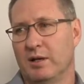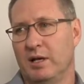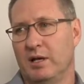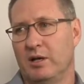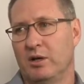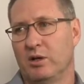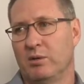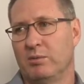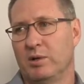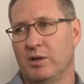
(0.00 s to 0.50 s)

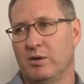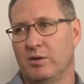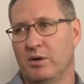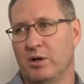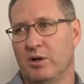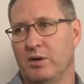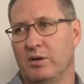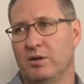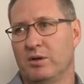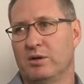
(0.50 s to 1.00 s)
economic
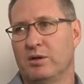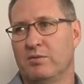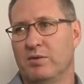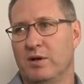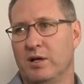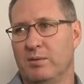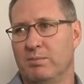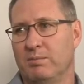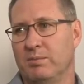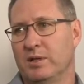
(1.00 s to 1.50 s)
growth,
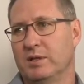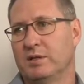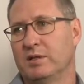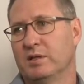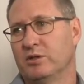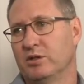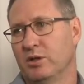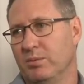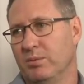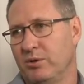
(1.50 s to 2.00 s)
development
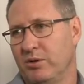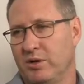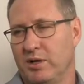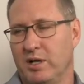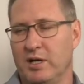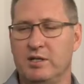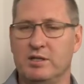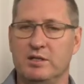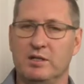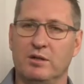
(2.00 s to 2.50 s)
and job
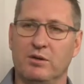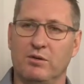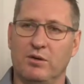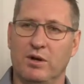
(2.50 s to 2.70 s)
creation